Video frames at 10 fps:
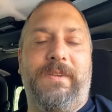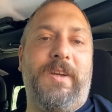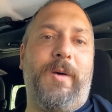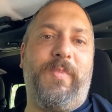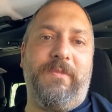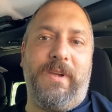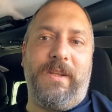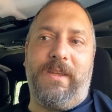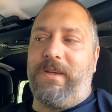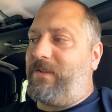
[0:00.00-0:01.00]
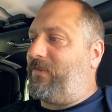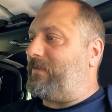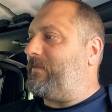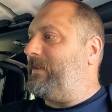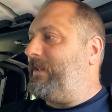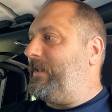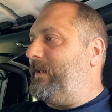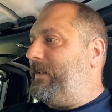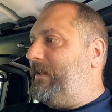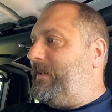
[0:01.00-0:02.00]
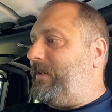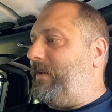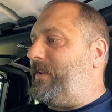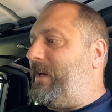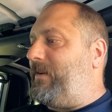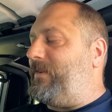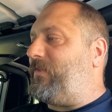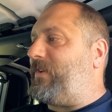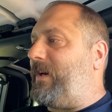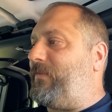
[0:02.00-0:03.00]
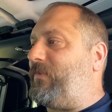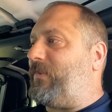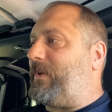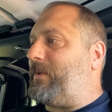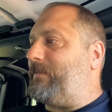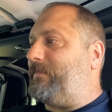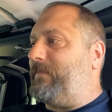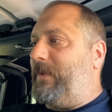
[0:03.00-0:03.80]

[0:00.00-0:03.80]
copyright laws and all that good stuff. So